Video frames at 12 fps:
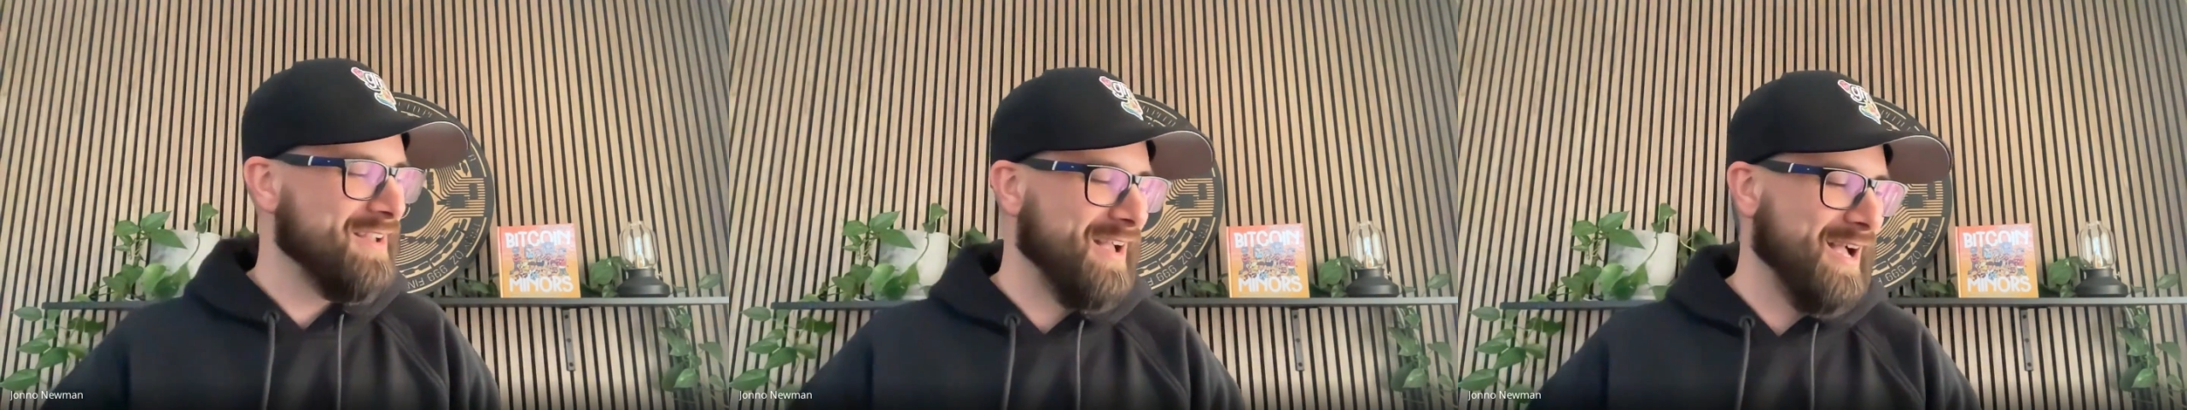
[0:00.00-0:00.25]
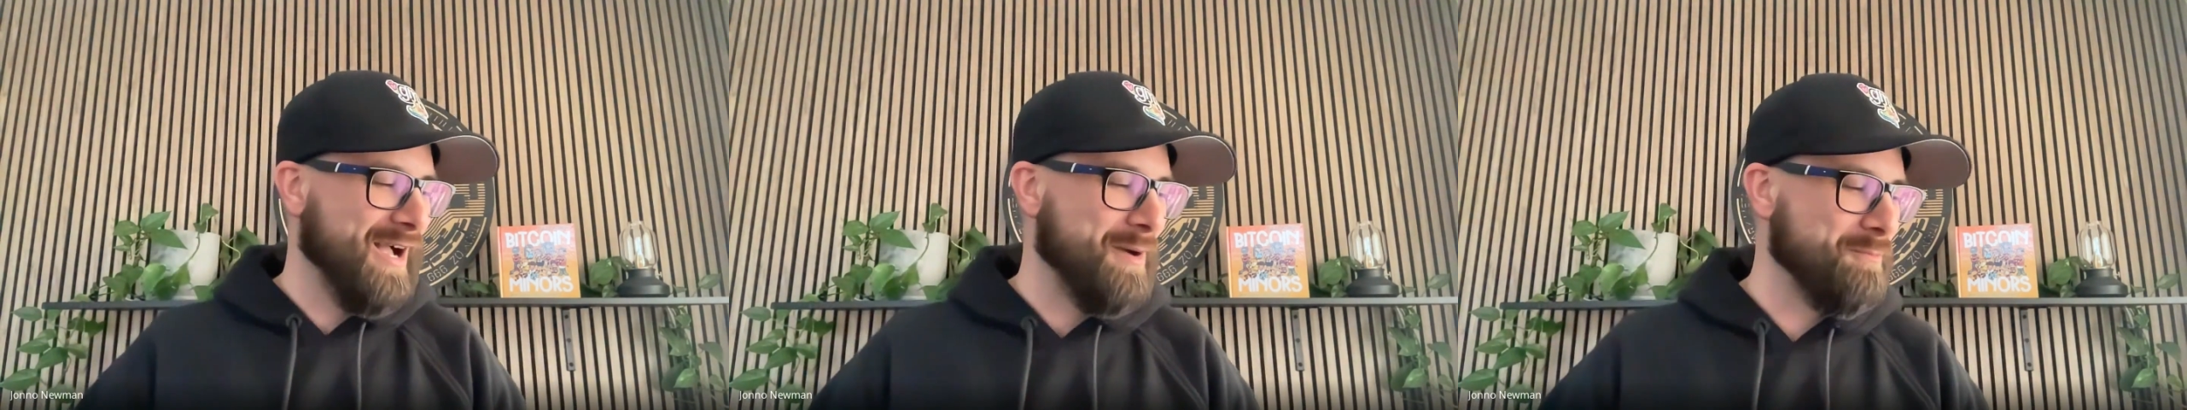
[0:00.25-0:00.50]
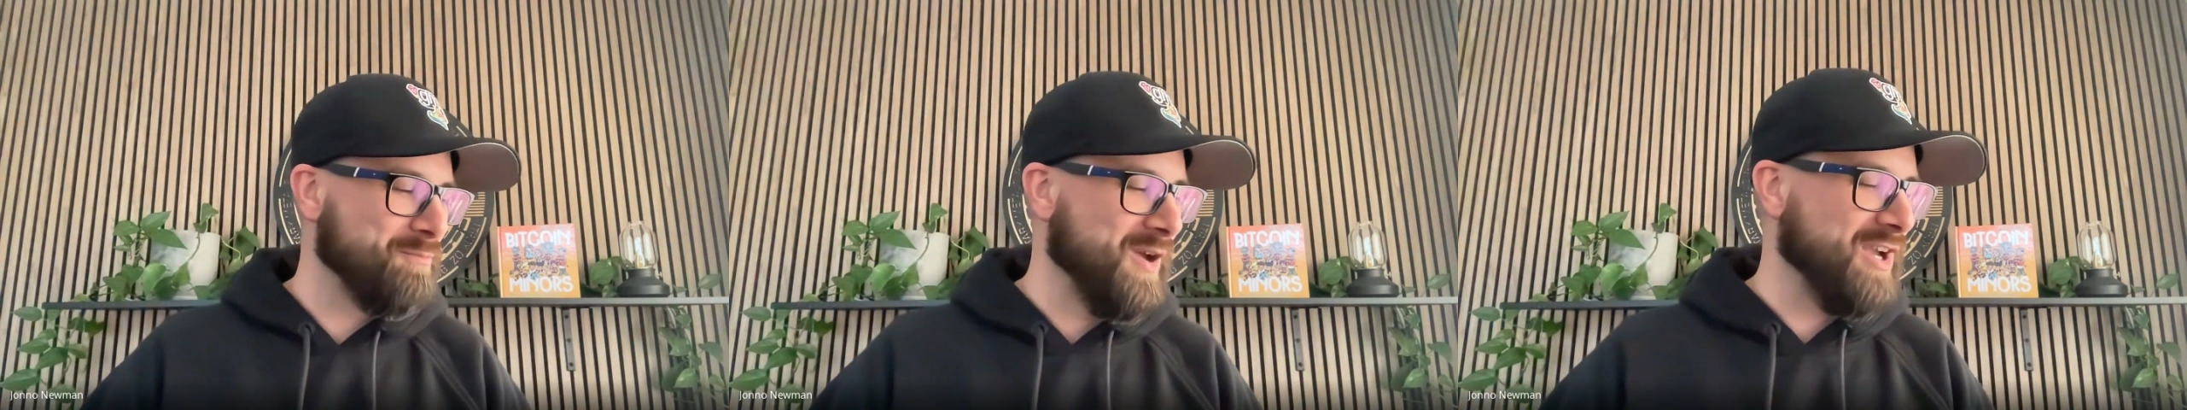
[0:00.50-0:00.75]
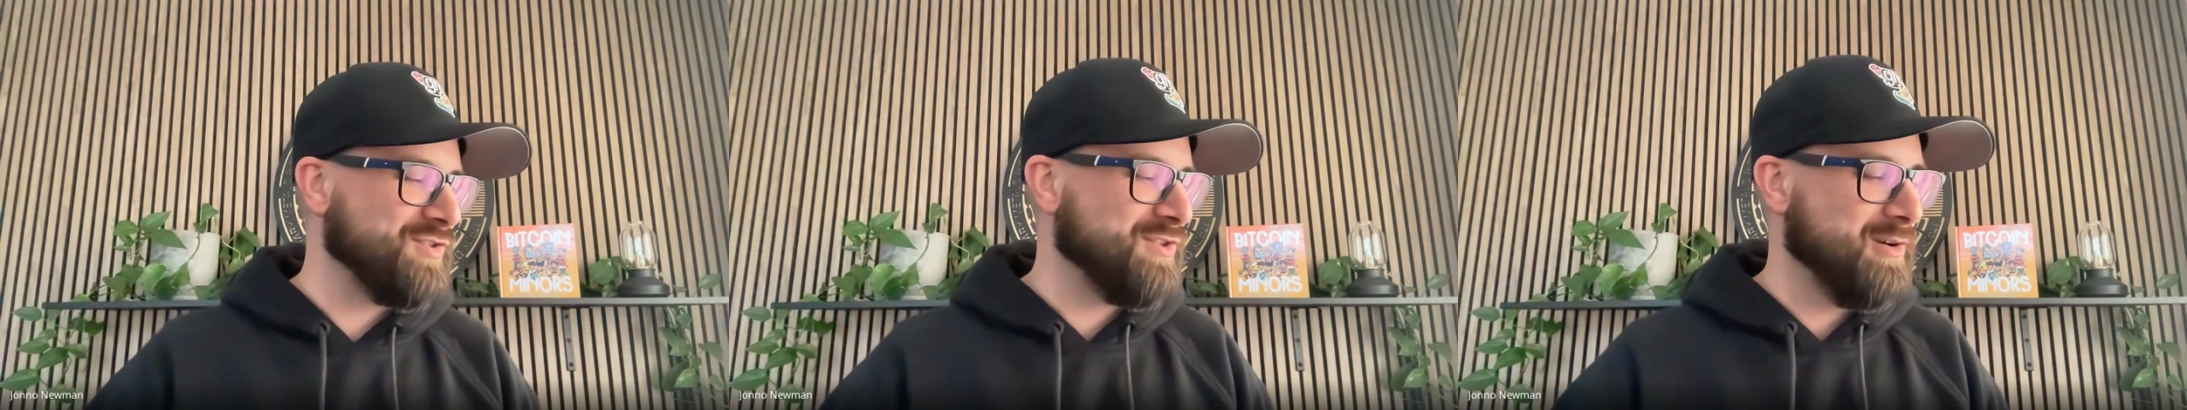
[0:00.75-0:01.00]

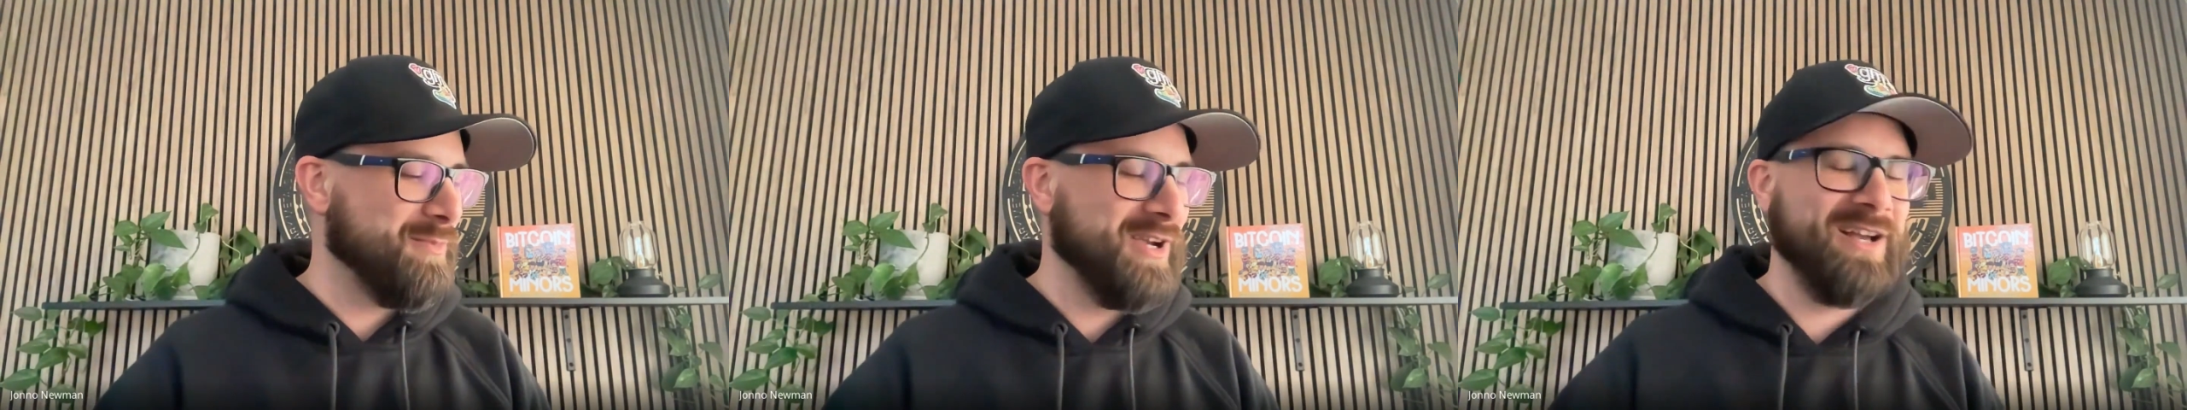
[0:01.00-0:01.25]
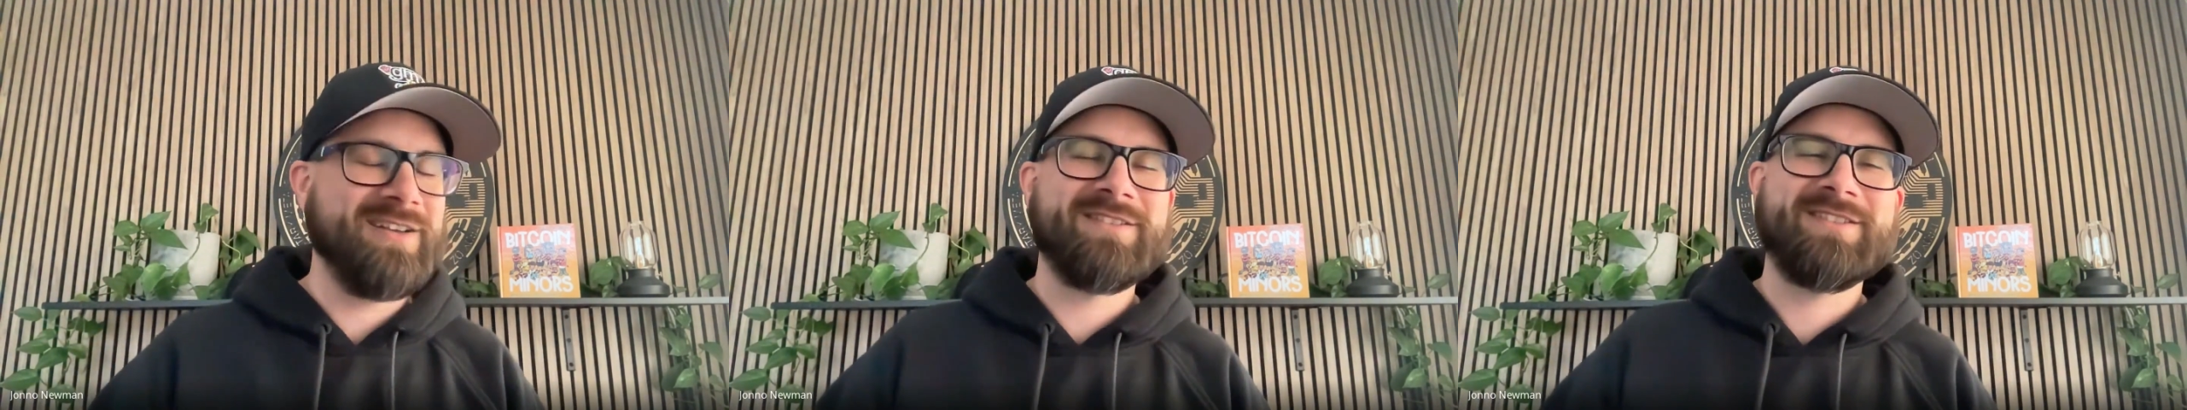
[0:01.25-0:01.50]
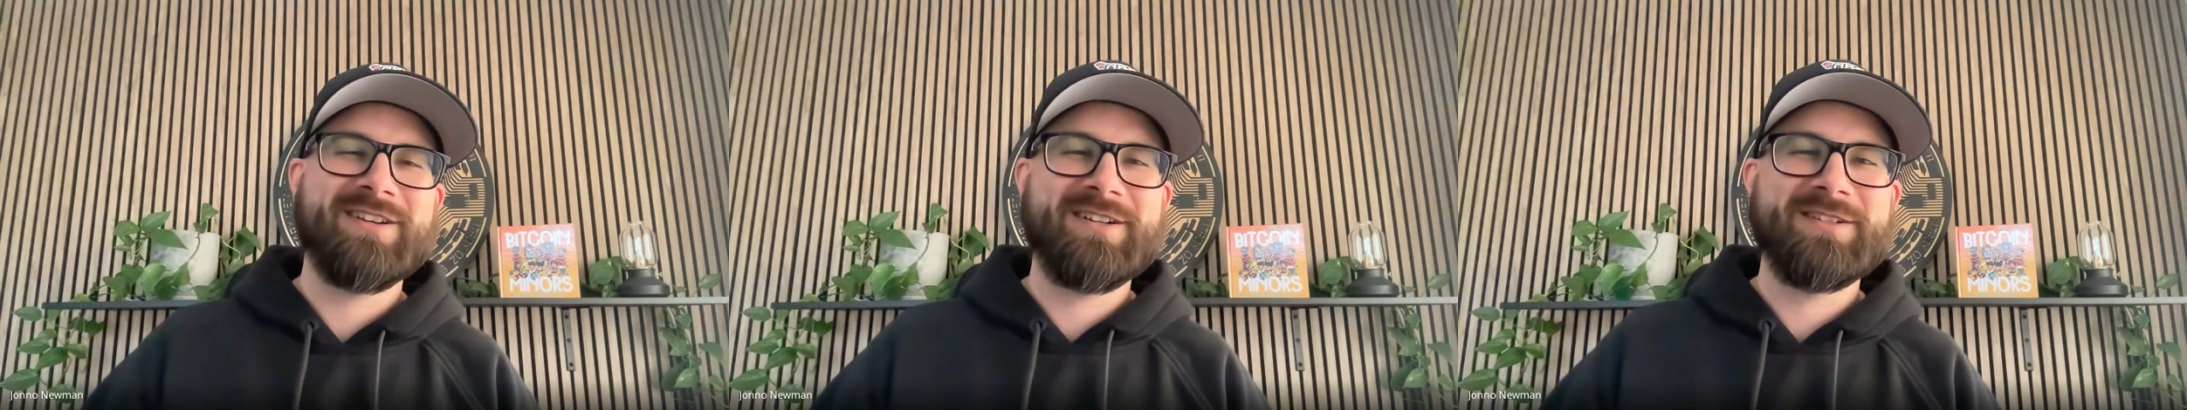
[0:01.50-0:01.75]
passionate about. So